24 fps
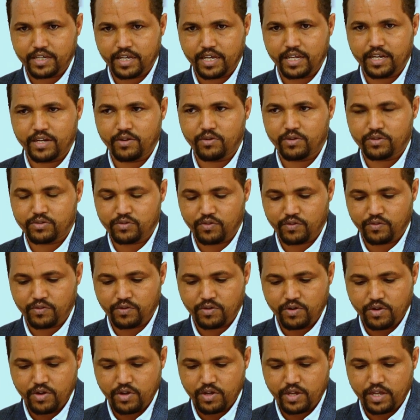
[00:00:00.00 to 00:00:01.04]
and also
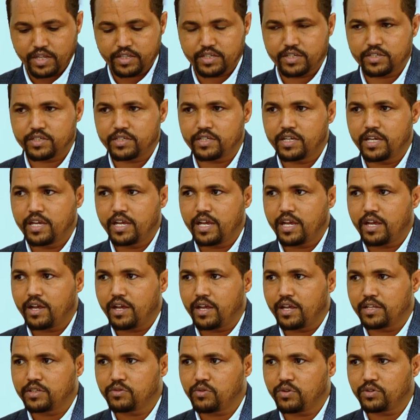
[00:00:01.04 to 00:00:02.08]

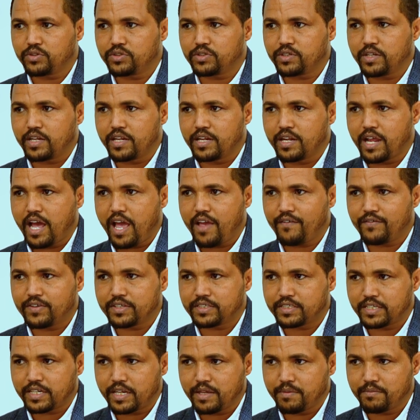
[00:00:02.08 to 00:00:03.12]
it was live
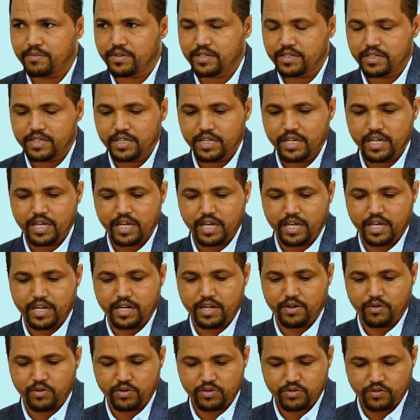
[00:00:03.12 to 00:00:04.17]
streamed,
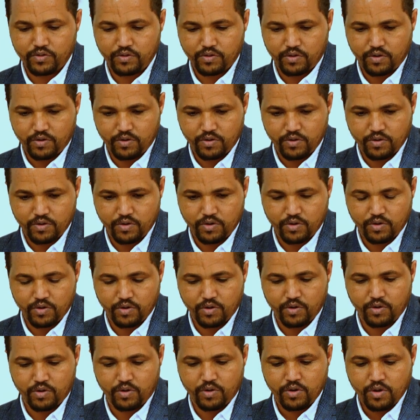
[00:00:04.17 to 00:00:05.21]
and
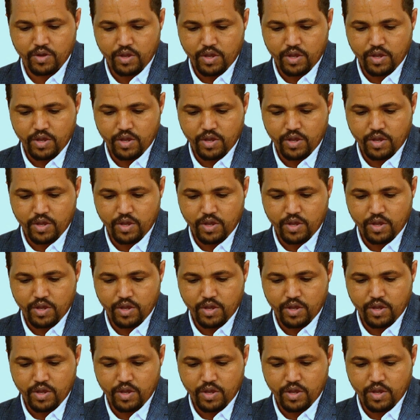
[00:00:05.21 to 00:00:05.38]
also